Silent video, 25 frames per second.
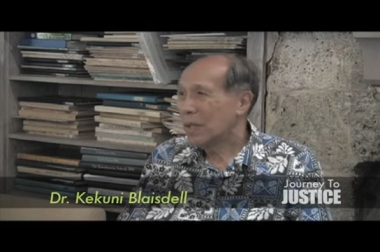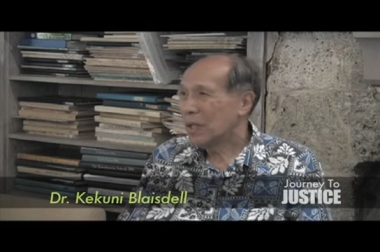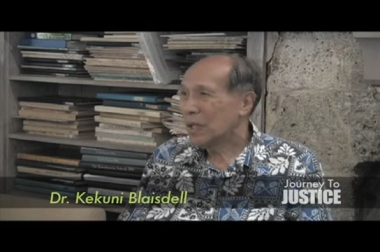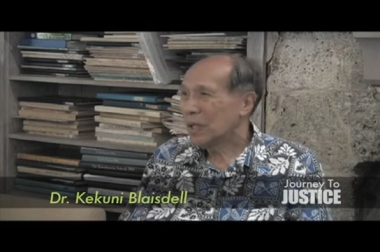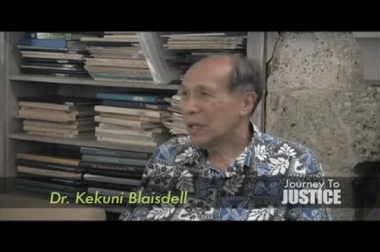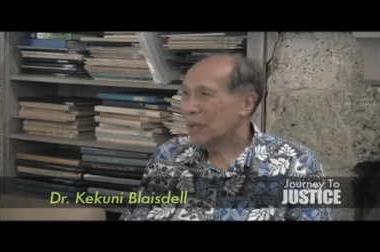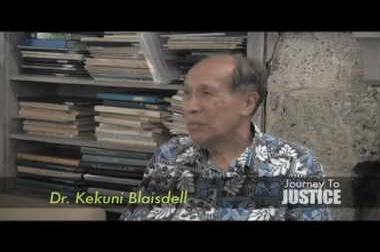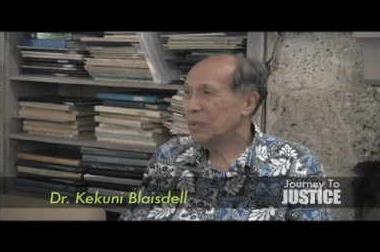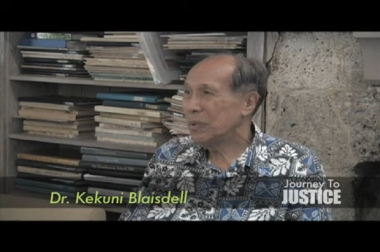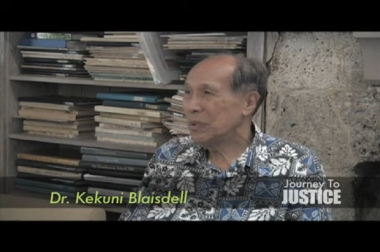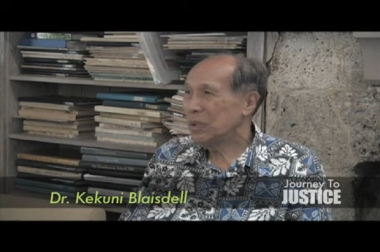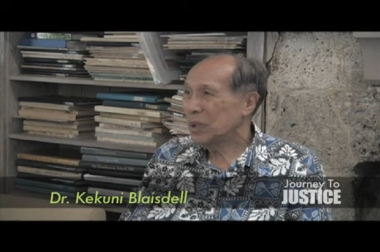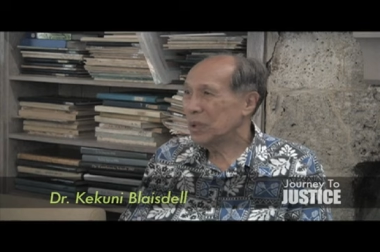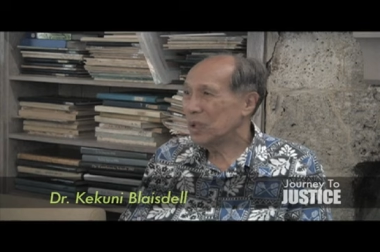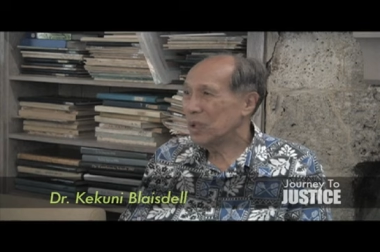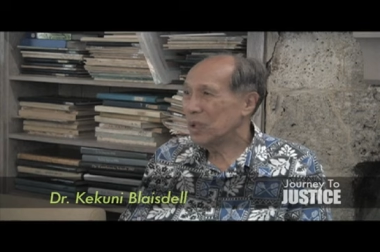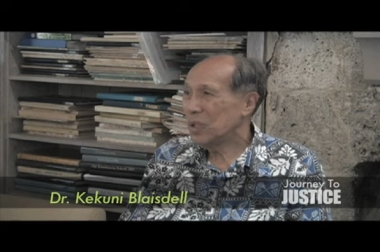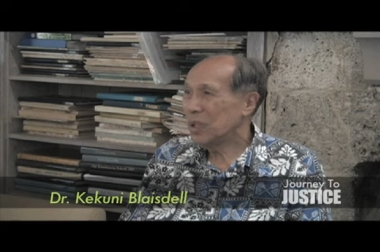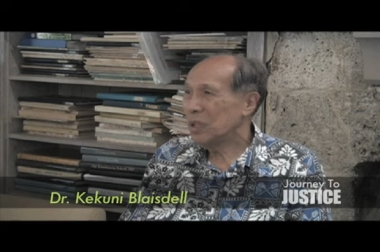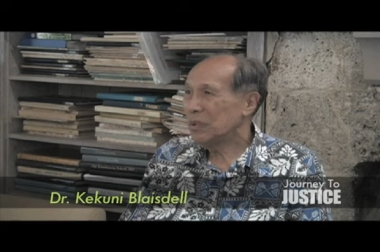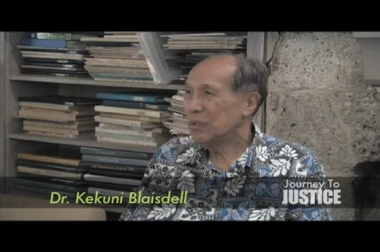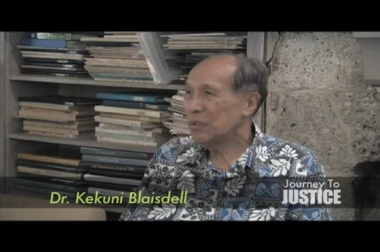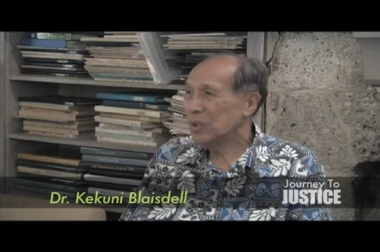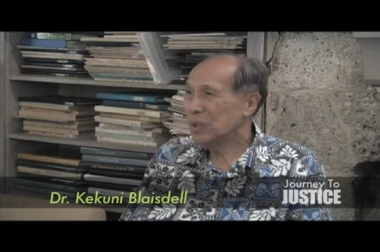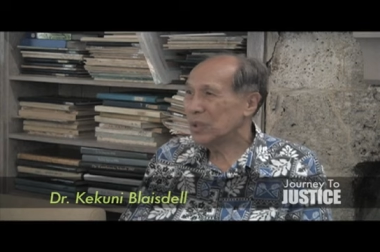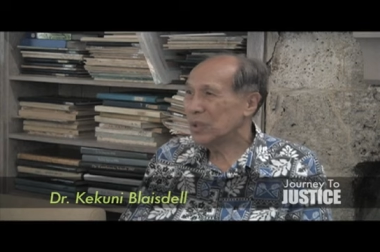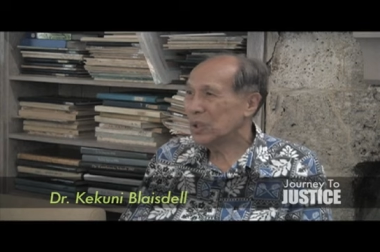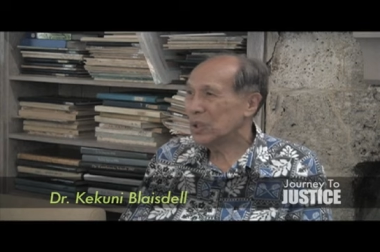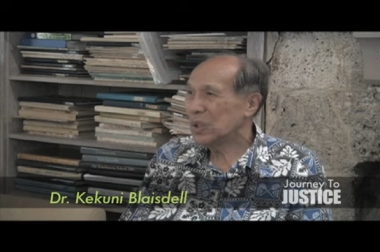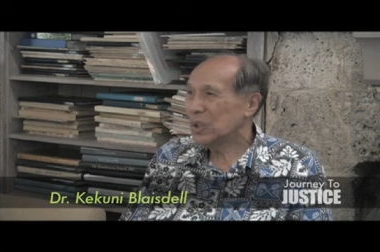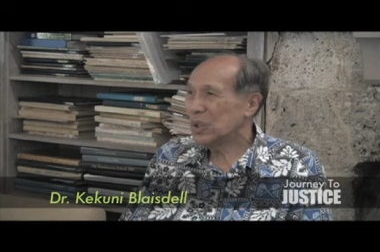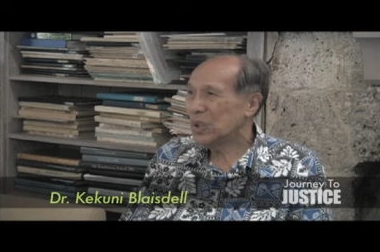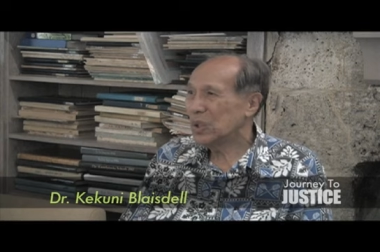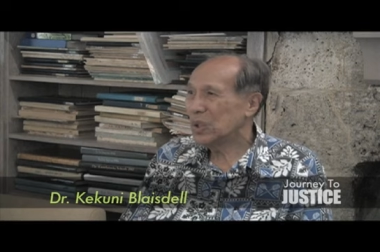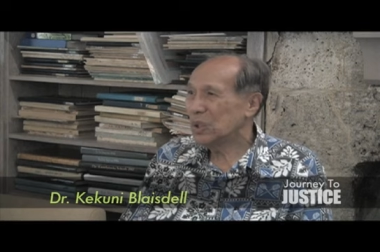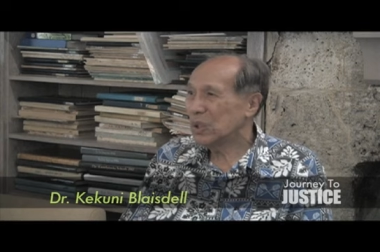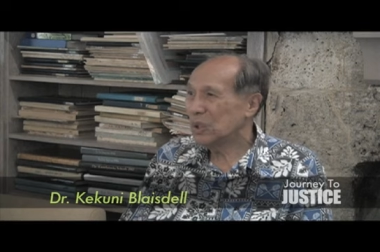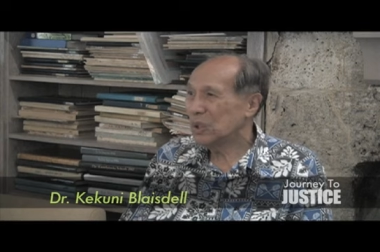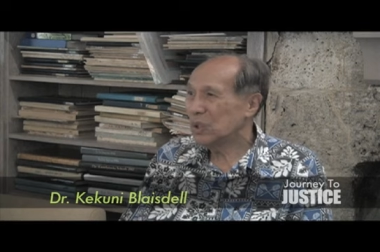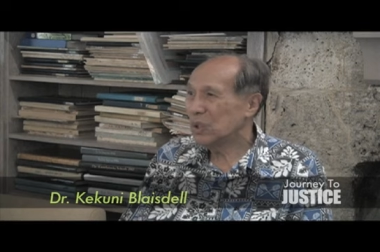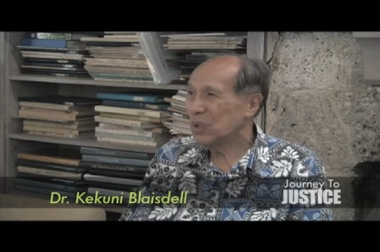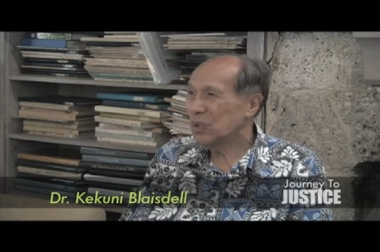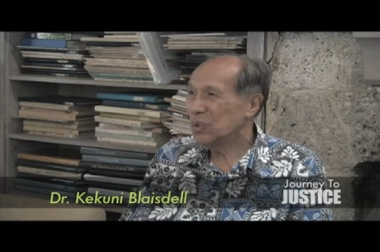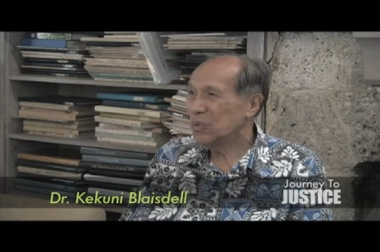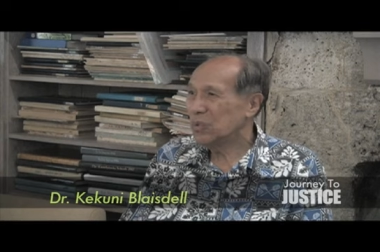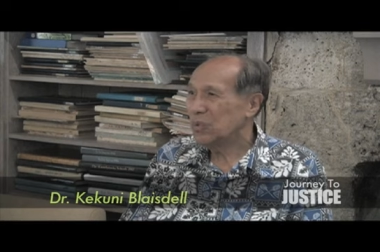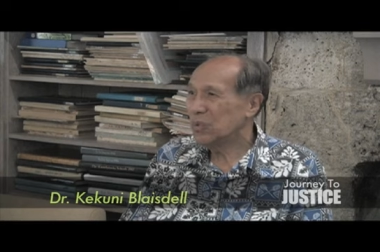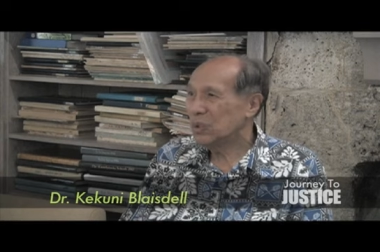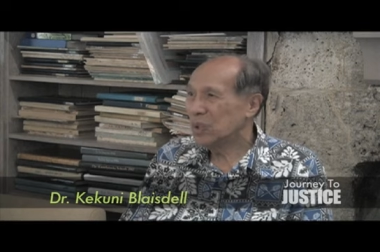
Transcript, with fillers: Kapi'olani maternity home.